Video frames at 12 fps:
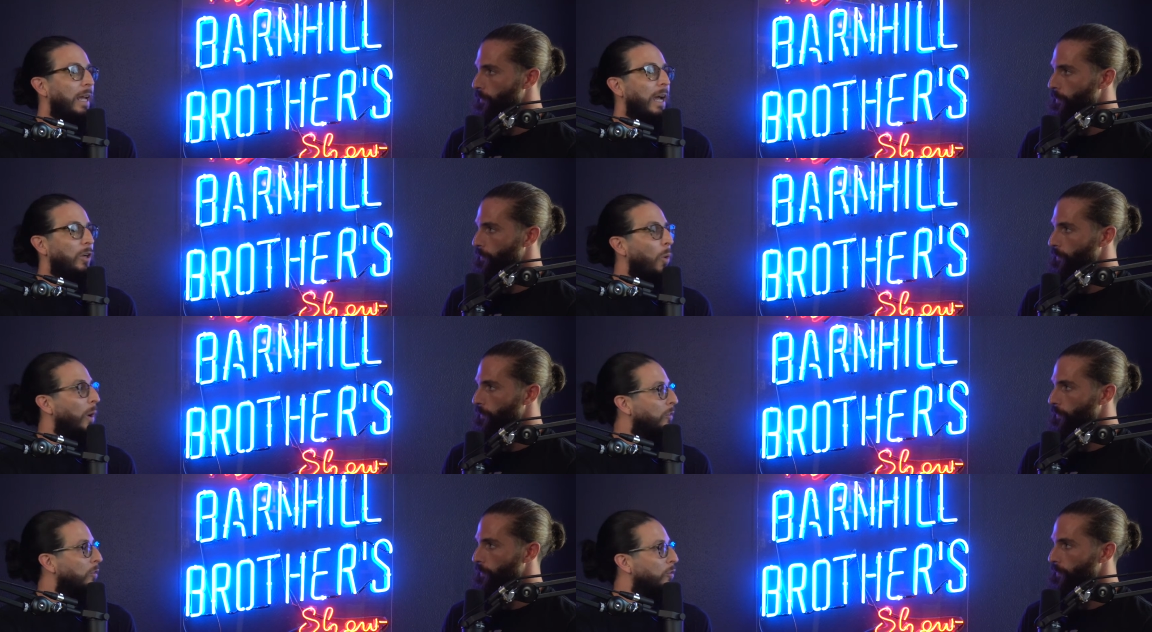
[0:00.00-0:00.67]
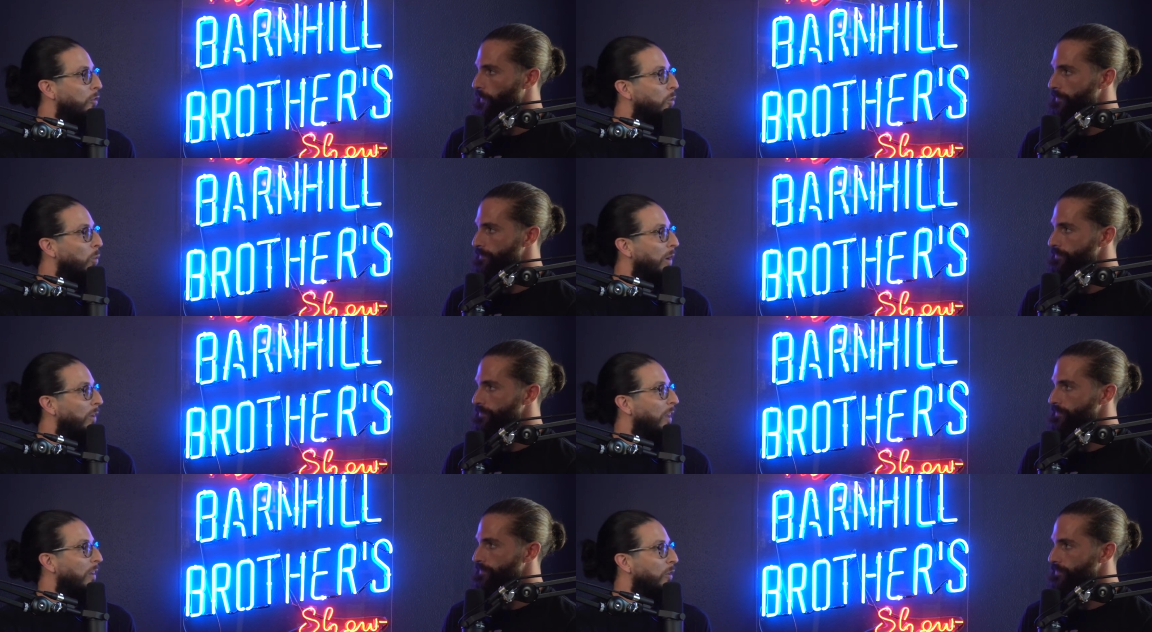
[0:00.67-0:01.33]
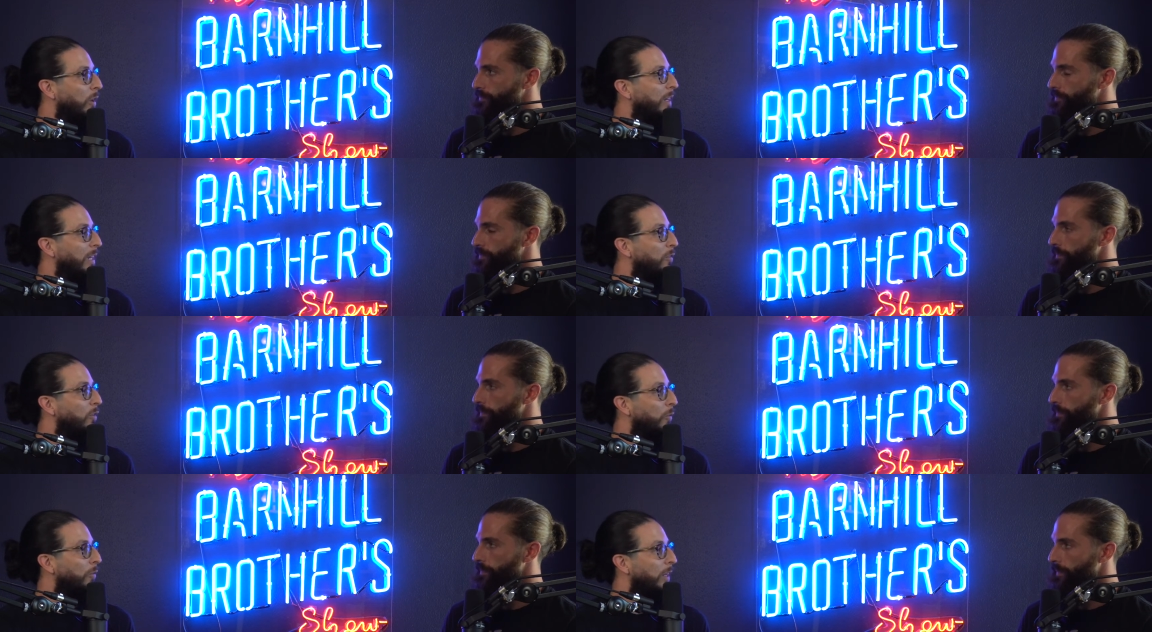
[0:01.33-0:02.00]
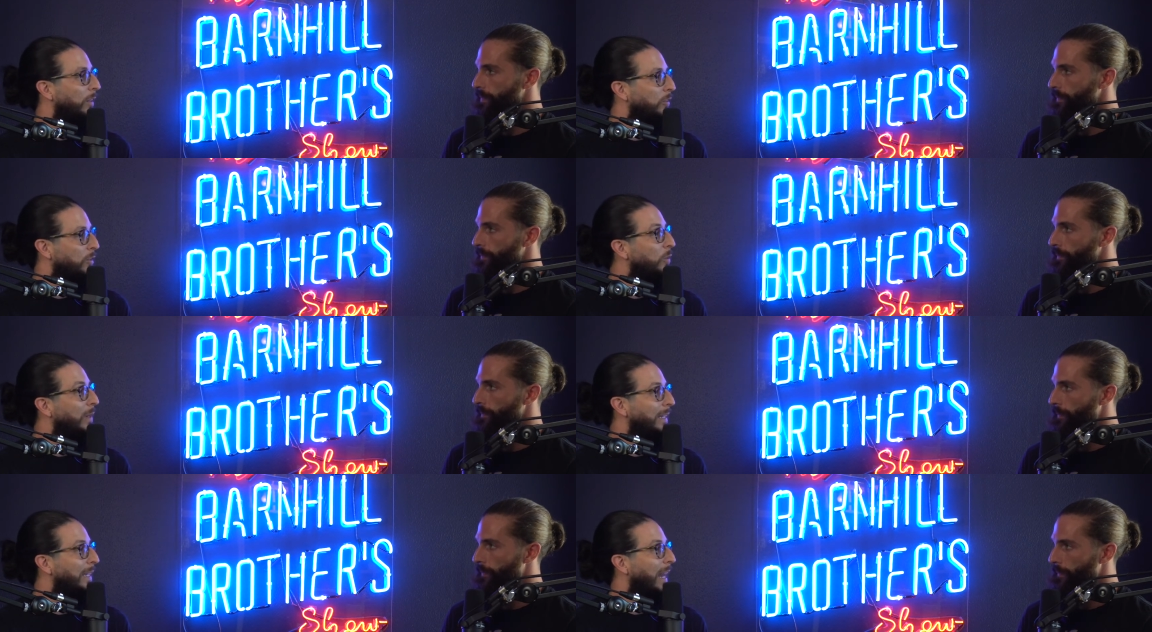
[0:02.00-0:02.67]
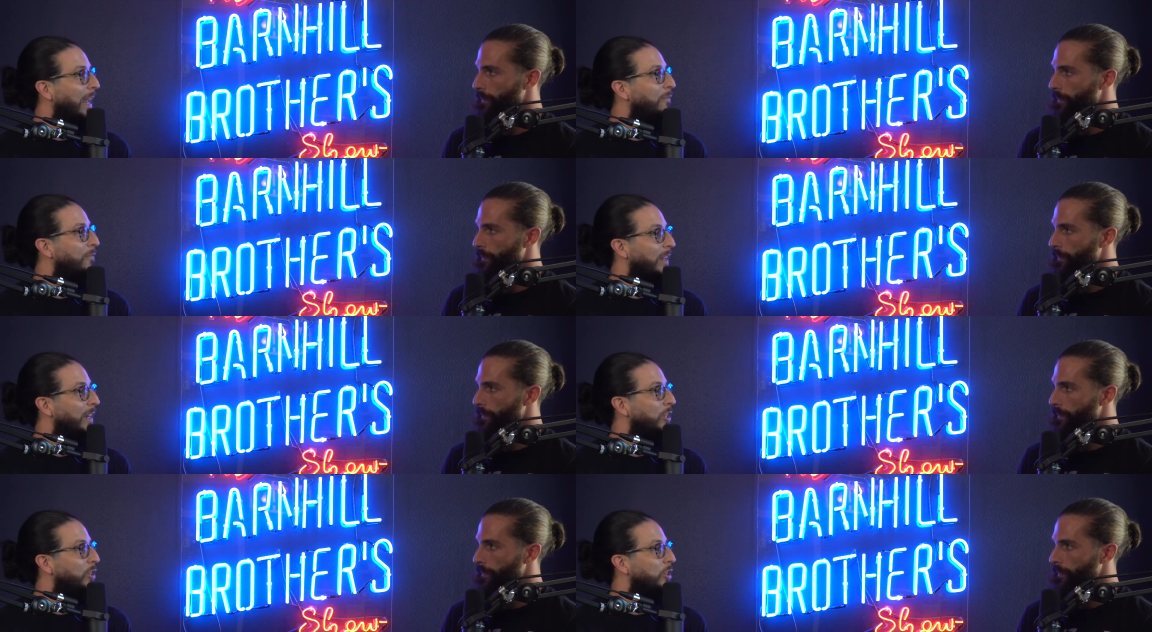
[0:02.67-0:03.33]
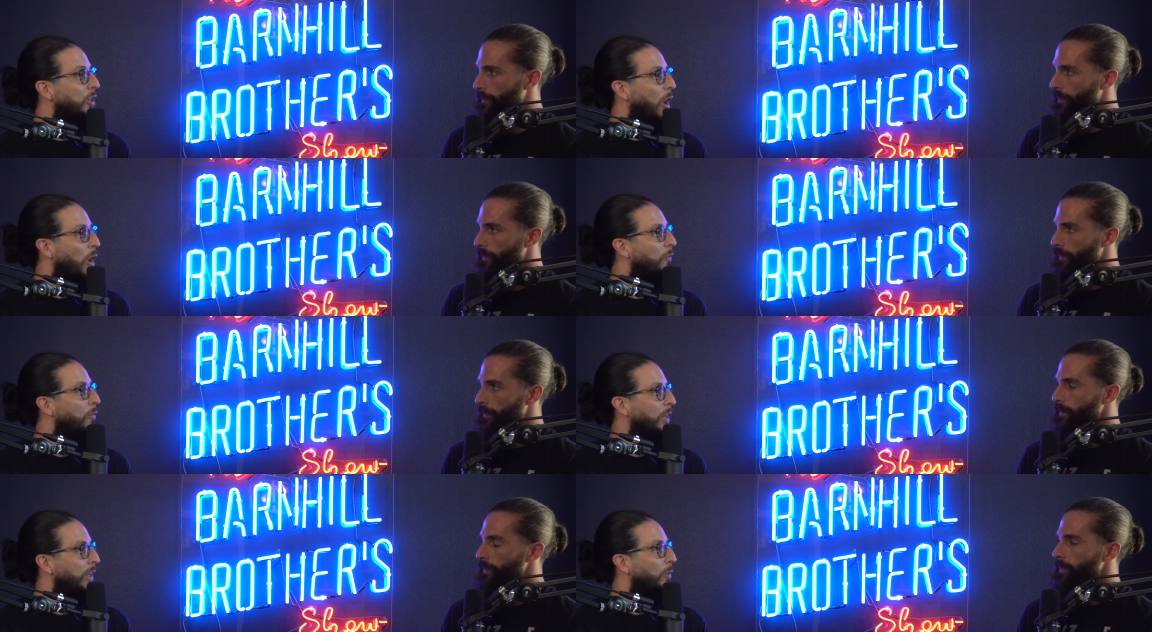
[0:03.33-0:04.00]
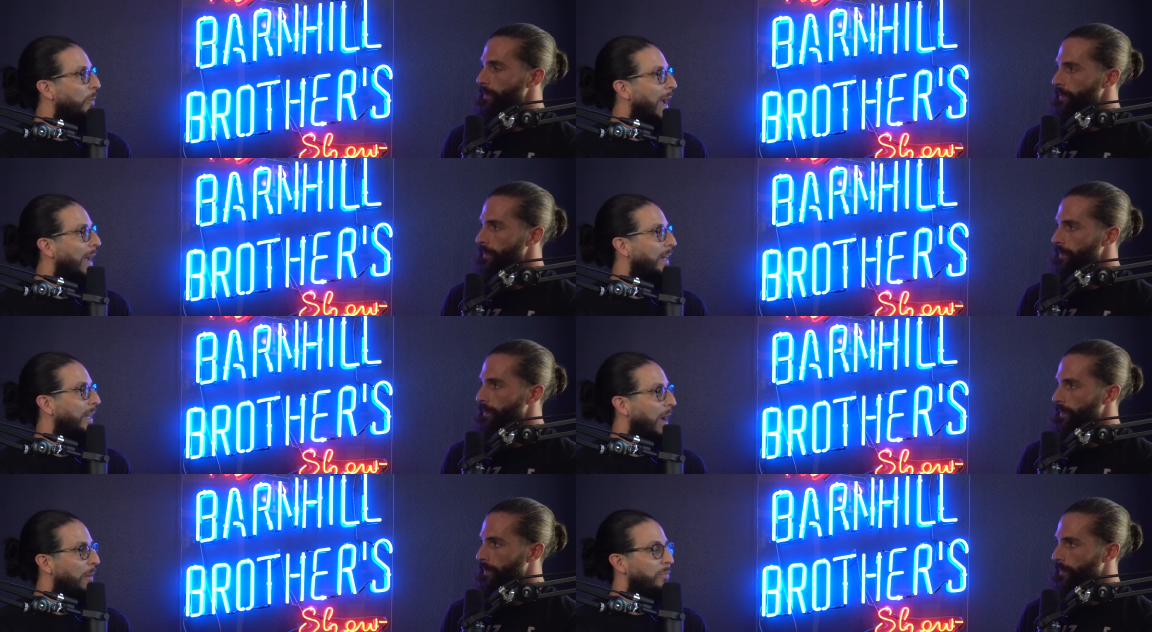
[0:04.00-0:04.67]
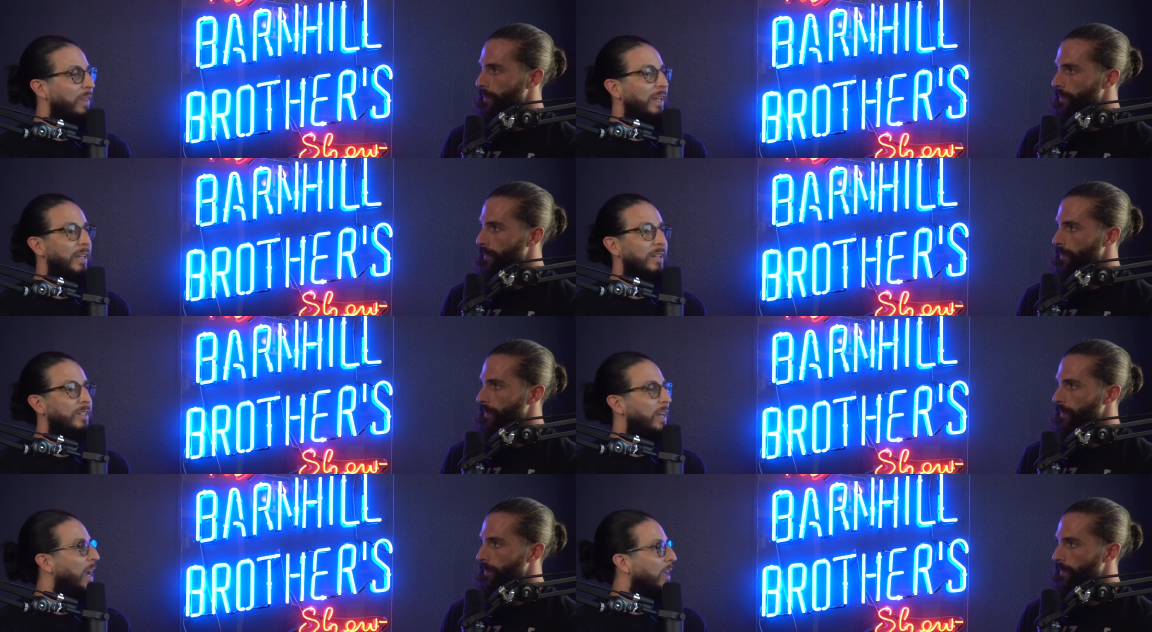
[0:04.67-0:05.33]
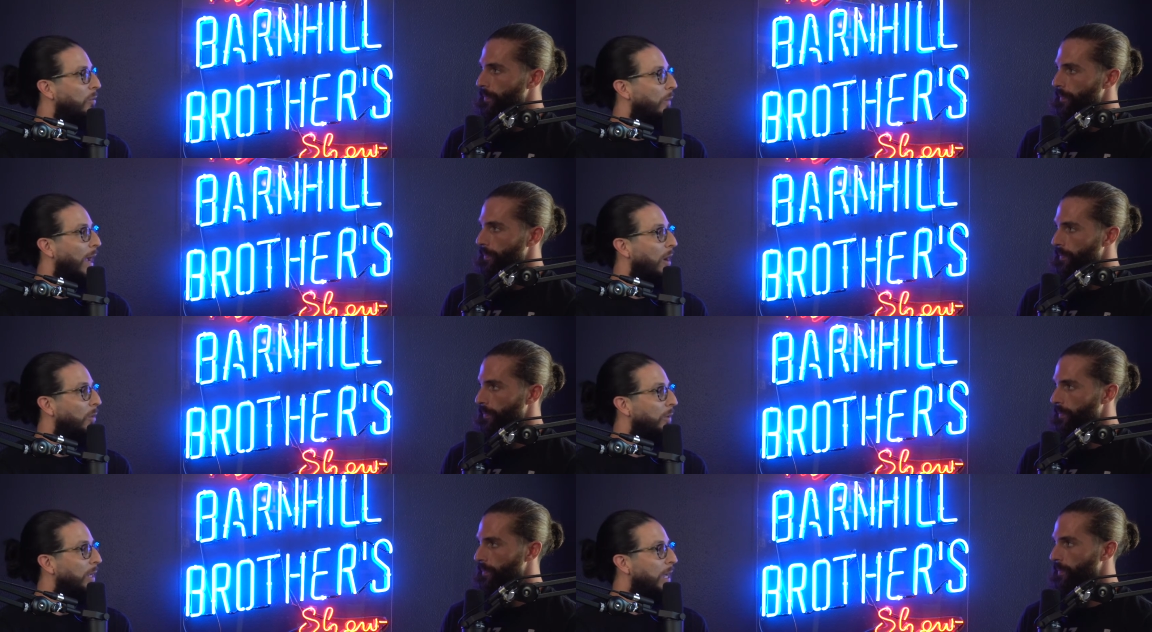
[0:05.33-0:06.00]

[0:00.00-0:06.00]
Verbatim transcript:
Speaker 1: going to do what is a very difficult thing to do and get a finish over Neil Magny. I'm thinking second round.